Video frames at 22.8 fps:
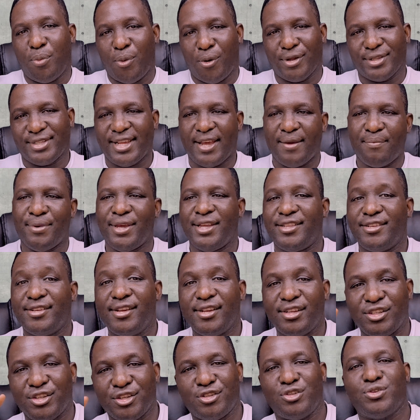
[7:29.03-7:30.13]
pause a bit
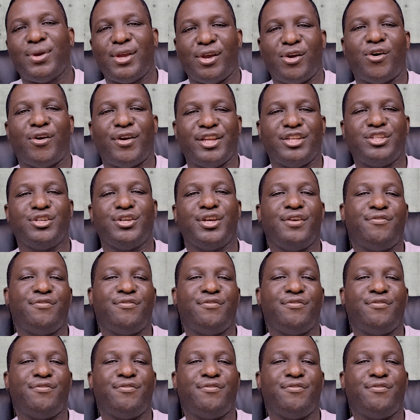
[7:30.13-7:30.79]
just to encourage you.